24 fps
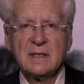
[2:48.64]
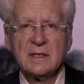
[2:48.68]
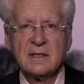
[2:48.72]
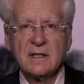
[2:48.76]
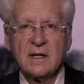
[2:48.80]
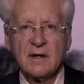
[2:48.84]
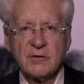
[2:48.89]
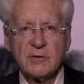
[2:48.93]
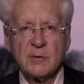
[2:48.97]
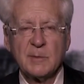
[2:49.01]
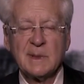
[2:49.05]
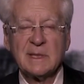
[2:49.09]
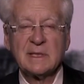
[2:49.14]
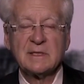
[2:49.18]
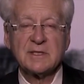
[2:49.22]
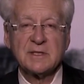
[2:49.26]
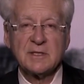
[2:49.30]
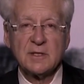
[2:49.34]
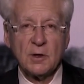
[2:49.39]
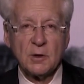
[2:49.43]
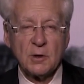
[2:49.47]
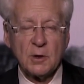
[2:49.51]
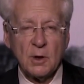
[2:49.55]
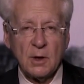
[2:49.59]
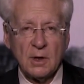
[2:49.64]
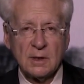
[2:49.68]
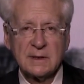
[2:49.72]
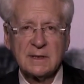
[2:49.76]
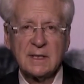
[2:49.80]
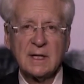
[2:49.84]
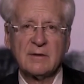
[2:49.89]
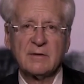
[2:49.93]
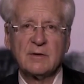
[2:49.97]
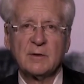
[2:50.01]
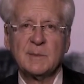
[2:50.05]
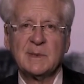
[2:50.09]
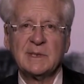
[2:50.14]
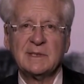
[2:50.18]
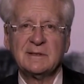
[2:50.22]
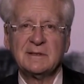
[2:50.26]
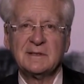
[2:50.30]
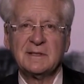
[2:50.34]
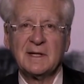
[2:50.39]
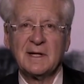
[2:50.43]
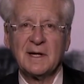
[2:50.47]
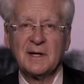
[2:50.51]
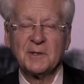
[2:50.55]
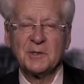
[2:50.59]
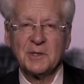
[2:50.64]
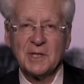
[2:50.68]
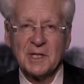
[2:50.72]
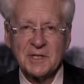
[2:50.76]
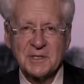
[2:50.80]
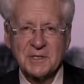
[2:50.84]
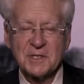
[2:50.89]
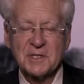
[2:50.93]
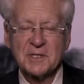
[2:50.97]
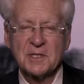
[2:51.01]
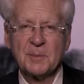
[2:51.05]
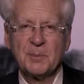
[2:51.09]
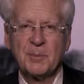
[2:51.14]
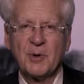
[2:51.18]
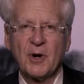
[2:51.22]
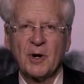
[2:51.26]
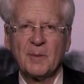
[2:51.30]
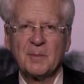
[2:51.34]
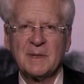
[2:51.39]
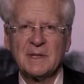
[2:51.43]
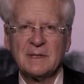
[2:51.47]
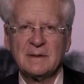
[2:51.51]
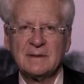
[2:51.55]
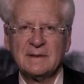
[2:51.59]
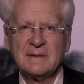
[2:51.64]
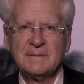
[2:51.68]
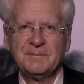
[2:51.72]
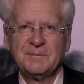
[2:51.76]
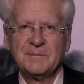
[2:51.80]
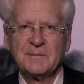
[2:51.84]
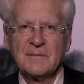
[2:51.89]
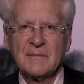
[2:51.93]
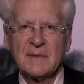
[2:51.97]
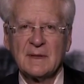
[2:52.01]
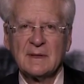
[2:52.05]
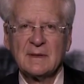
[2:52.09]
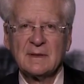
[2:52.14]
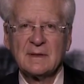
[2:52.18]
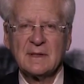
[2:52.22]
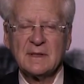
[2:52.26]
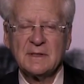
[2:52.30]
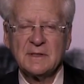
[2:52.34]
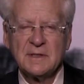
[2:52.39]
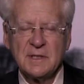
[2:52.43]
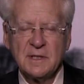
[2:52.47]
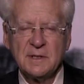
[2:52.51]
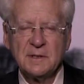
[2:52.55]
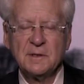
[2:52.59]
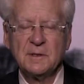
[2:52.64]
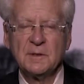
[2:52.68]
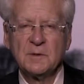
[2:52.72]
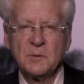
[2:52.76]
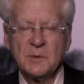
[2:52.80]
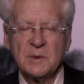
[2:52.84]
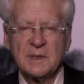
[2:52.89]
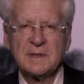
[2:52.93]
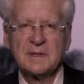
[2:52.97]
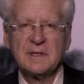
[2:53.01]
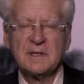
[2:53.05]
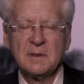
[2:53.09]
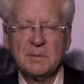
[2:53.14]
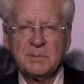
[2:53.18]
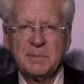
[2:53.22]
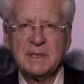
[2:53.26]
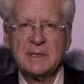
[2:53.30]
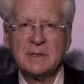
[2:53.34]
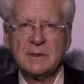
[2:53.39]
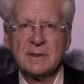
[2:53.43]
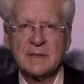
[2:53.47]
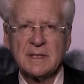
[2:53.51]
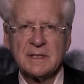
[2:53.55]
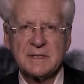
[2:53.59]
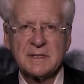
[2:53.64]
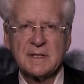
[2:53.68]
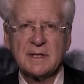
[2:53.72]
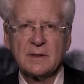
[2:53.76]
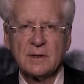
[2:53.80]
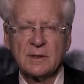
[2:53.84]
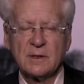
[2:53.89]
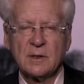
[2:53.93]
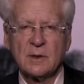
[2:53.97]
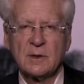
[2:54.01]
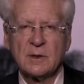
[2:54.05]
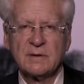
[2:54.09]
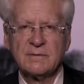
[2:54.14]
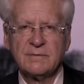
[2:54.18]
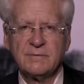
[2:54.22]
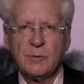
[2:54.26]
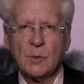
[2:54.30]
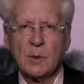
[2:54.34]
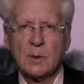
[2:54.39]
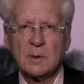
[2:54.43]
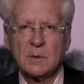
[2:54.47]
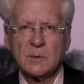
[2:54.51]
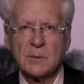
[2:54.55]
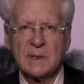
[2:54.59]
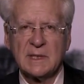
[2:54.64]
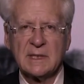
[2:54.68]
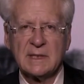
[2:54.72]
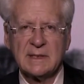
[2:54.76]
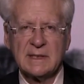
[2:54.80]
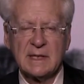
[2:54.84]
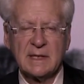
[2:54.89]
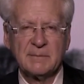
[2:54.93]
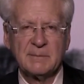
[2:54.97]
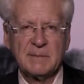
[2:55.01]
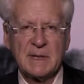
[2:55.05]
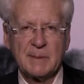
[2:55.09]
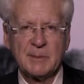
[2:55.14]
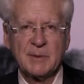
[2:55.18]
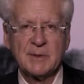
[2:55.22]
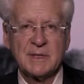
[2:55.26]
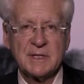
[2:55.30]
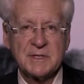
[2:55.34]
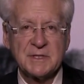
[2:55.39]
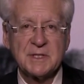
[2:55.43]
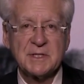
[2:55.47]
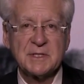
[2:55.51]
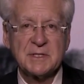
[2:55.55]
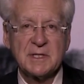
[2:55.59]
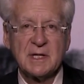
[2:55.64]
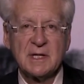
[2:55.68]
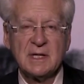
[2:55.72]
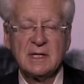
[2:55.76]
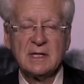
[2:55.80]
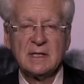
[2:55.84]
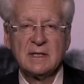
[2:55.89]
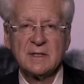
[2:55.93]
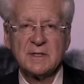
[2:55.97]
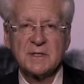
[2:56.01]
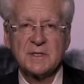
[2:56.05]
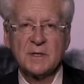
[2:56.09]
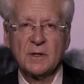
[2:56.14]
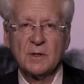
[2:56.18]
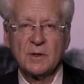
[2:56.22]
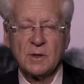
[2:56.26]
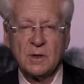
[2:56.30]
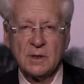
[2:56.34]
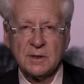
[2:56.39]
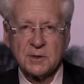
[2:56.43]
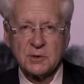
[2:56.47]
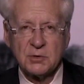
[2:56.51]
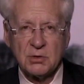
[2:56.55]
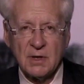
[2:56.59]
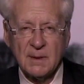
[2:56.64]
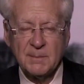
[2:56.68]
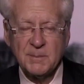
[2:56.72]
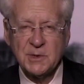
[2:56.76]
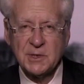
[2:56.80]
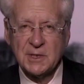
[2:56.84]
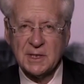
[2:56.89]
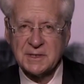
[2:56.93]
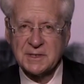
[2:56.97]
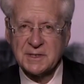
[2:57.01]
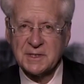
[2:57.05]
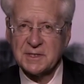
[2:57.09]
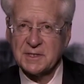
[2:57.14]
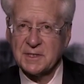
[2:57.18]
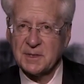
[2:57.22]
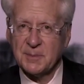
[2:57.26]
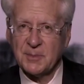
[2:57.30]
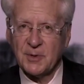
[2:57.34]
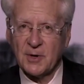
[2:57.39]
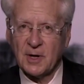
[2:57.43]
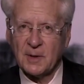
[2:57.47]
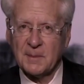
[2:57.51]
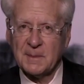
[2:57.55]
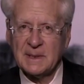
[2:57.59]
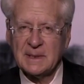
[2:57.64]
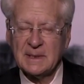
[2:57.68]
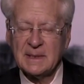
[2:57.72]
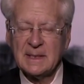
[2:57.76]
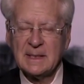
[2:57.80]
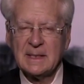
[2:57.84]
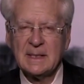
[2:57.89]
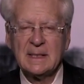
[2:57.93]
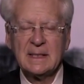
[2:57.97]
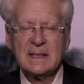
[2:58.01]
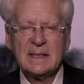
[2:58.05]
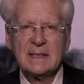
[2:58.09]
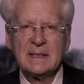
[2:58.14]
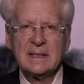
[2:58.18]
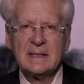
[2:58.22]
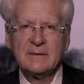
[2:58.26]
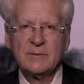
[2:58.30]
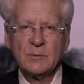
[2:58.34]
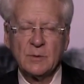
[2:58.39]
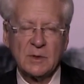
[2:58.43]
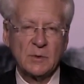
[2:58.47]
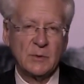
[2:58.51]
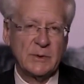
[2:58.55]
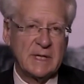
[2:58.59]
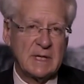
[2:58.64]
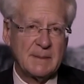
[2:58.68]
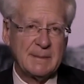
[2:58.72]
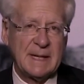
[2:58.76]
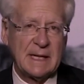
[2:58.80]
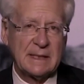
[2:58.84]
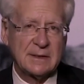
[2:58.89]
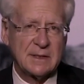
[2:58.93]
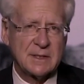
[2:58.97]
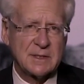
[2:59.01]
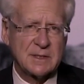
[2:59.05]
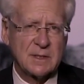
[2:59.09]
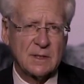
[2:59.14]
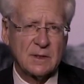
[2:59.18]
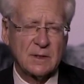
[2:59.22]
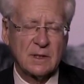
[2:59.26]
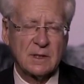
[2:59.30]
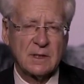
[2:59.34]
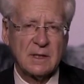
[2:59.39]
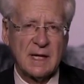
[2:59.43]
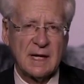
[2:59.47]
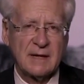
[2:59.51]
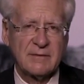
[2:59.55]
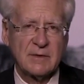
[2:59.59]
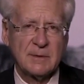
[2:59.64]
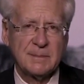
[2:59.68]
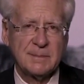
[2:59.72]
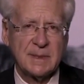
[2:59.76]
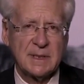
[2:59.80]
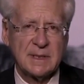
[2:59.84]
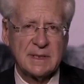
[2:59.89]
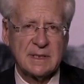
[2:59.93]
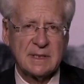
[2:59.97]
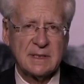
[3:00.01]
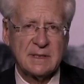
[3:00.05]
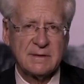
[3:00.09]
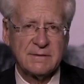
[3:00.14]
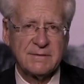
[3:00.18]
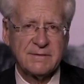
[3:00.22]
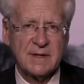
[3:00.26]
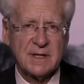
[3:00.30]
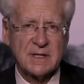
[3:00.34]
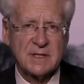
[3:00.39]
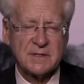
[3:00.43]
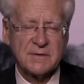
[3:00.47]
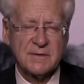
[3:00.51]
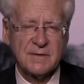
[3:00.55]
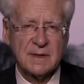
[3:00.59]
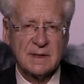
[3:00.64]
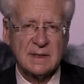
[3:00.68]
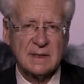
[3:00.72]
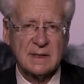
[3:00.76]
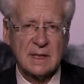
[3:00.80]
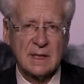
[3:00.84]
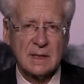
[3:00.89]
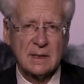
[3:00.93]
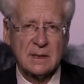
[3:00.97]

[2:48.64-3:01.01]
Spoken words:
The government, so-called government, our Justice Department, continued with the appeal. They say they're going forward with it. Now, remember, this is the so-called Trump Justice Department. If you want to read about this, go to Klayman Bundy Defense Fund.